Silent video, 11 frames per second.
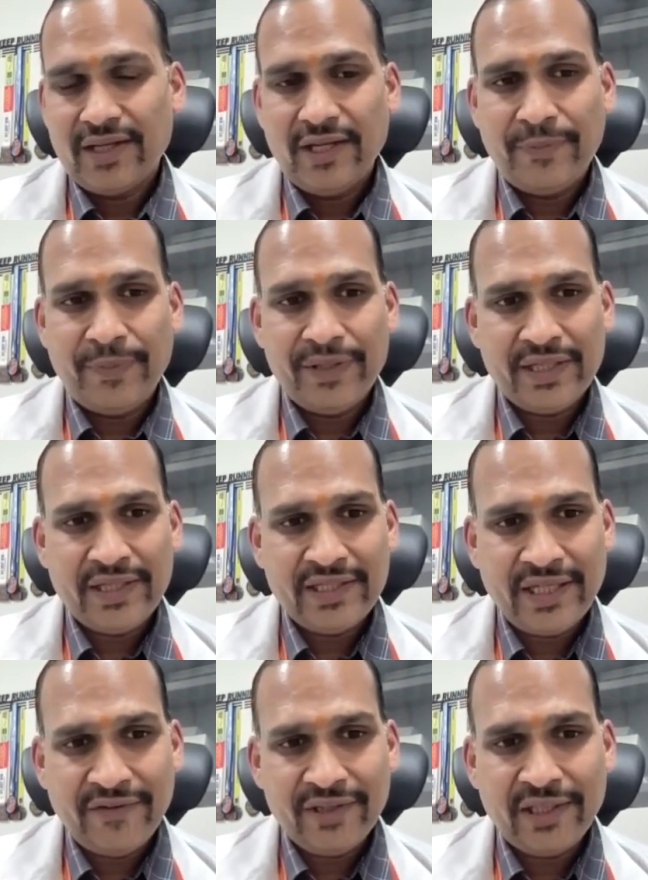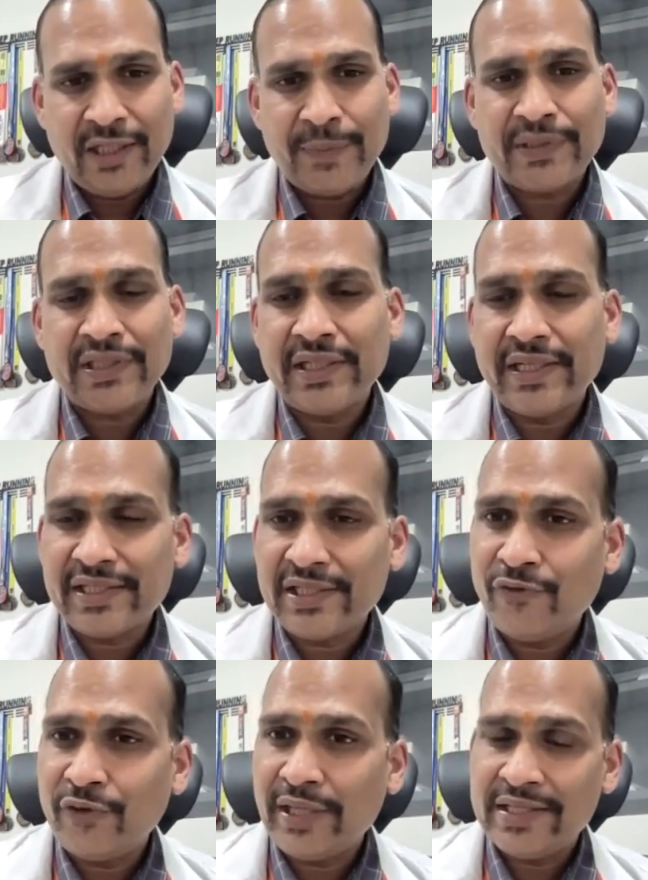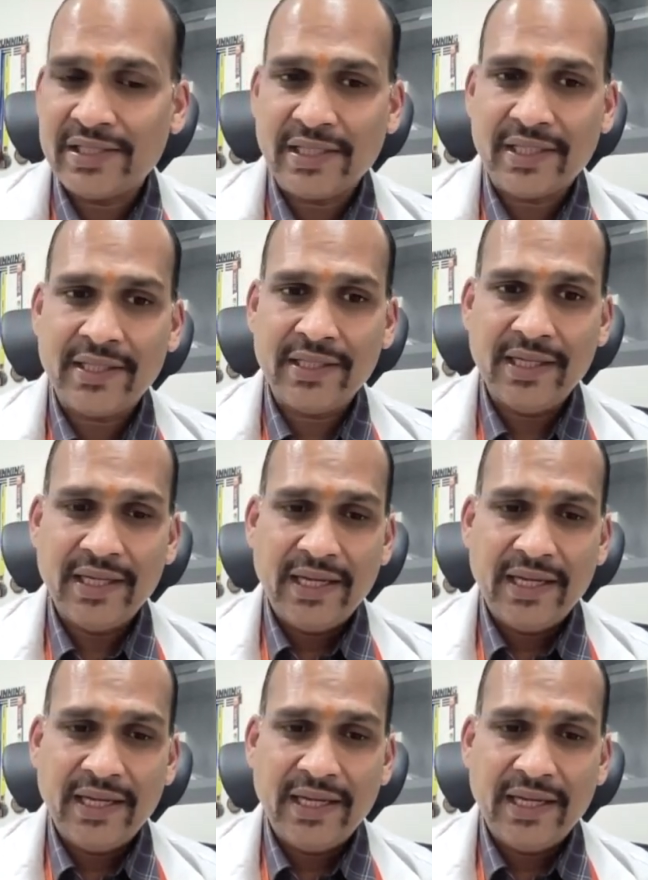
A patient is having 30% reduction for 10 seconds